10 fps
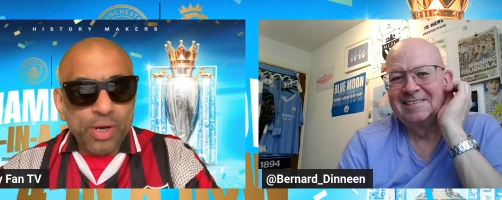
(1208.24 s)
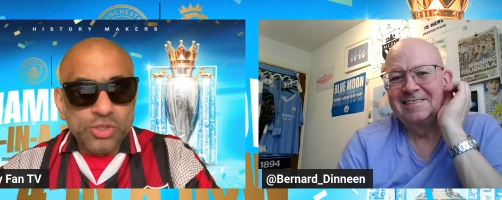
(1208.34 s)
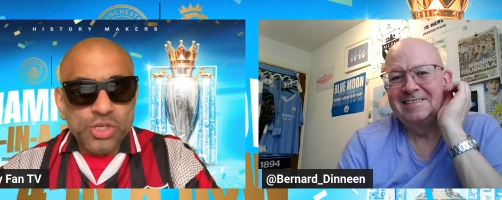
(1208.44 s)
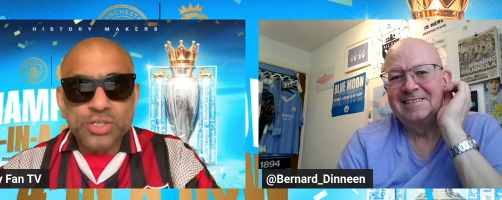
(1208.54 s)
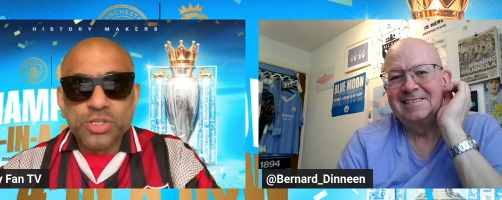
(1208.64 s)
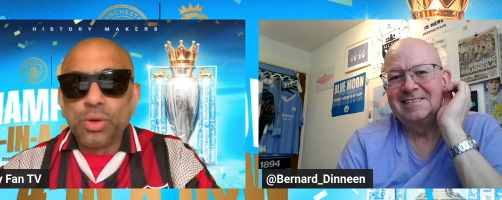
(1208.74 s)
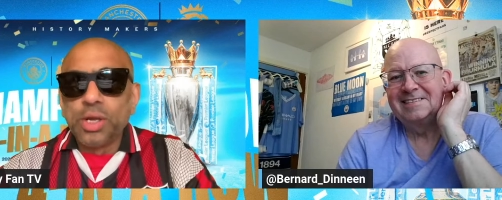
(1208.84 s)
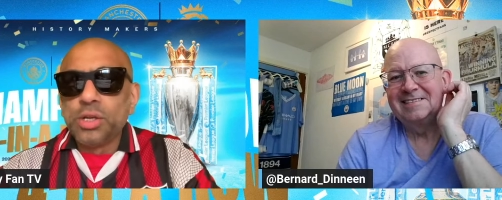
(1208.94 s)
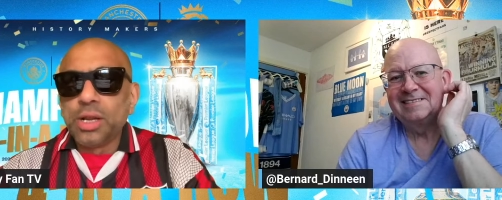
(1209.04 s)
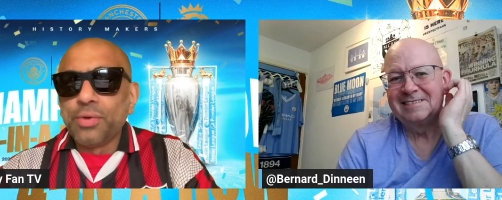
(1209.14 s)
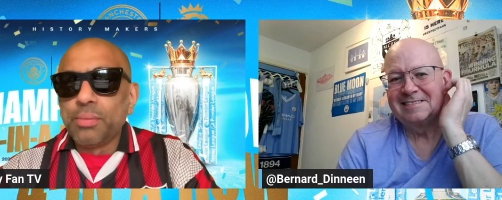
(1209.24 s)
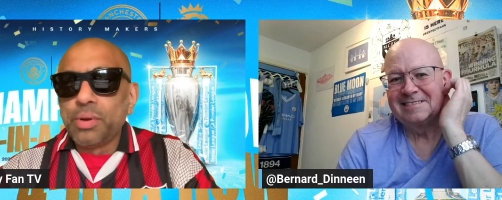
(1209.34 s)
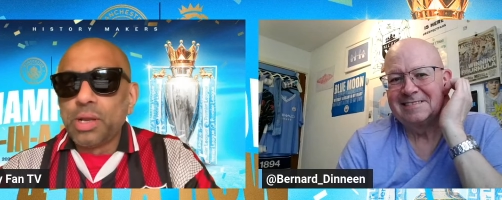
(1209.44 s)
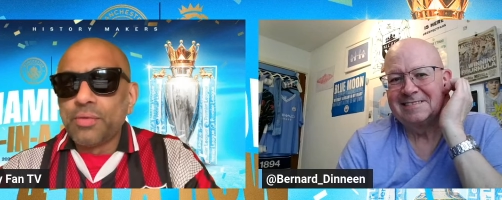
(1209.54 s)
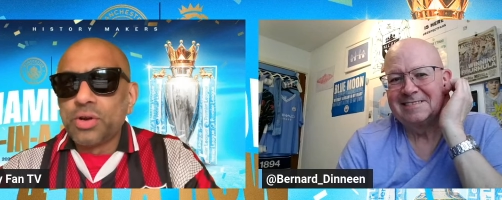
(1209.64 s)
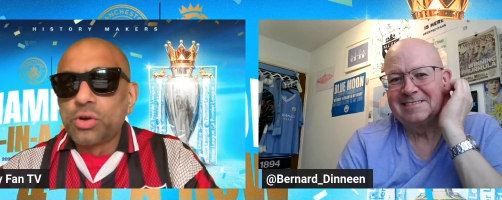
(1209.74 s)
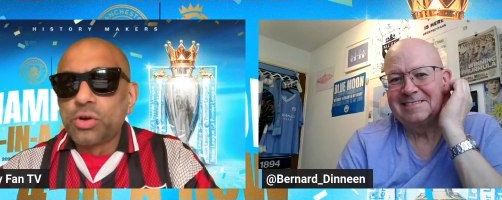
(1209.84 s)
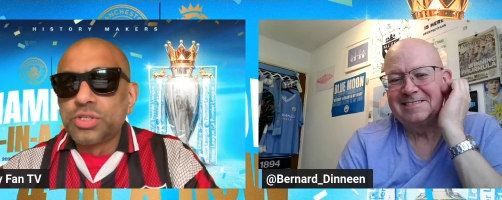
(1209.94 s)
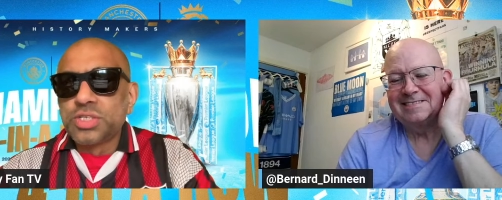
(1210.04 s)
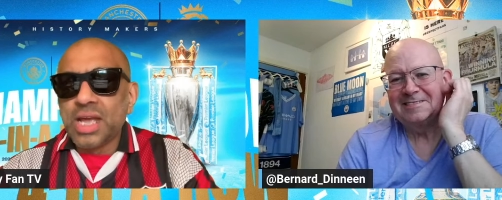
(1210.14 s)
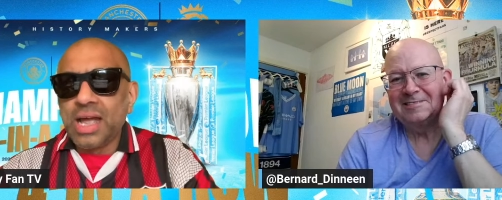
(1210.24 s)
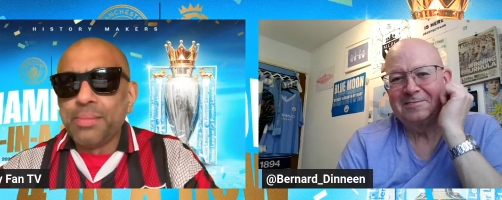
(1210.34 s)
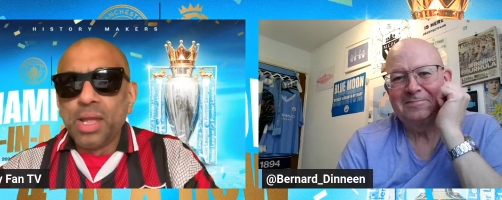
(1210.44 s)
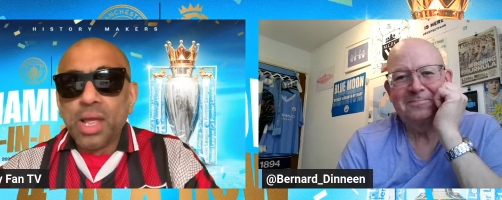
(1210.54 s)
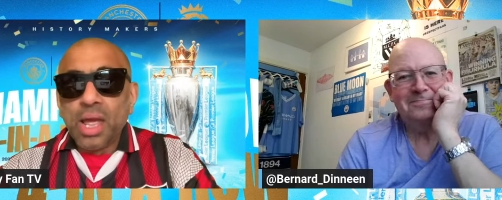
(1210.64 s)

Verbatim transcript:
Speaker 1: chance of rain. You'll have a good time.